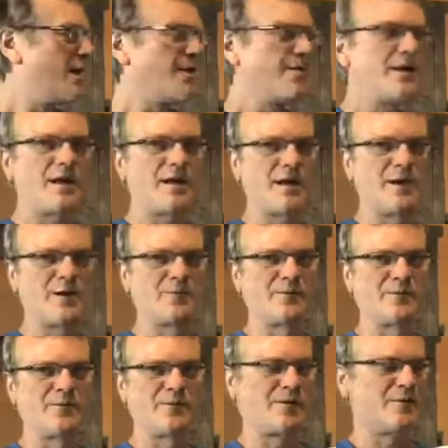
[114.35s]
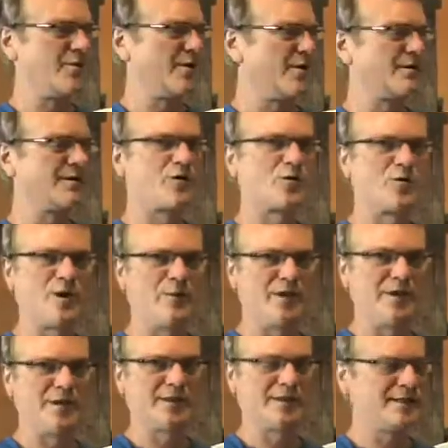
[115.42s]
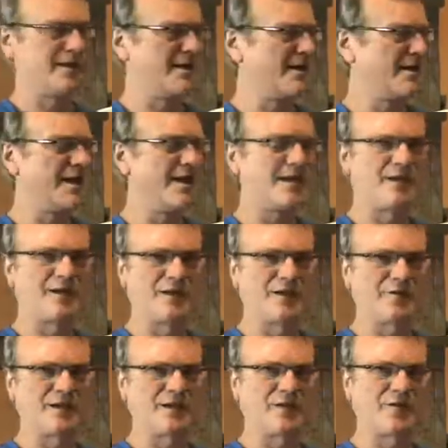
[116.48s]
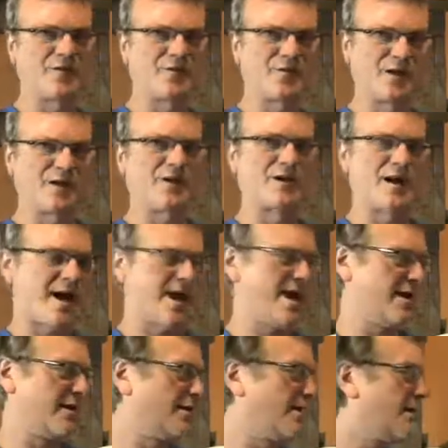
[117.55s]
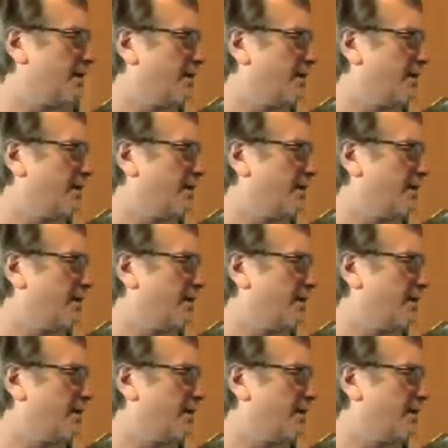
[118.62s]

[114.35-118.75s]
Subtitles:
And that helps with the beer's creaminess, and it gives it a thicker head.